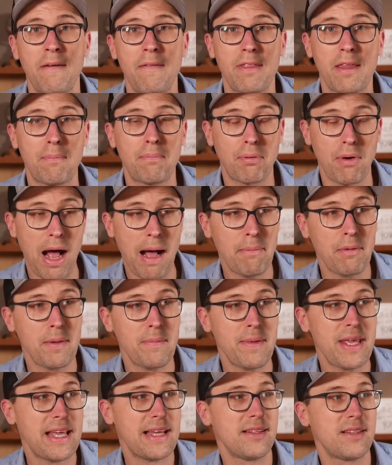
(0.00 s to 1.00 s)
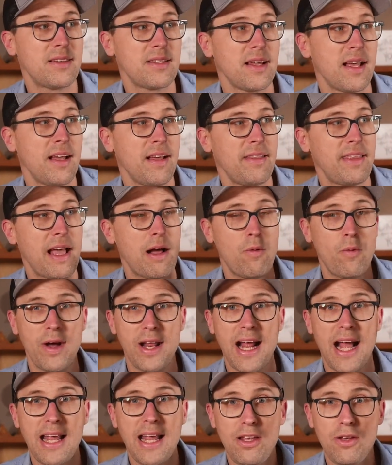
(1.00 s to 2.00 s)
The problem is that
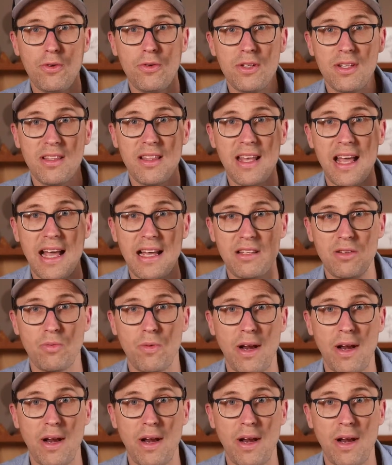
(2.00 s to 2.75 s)
when I use this,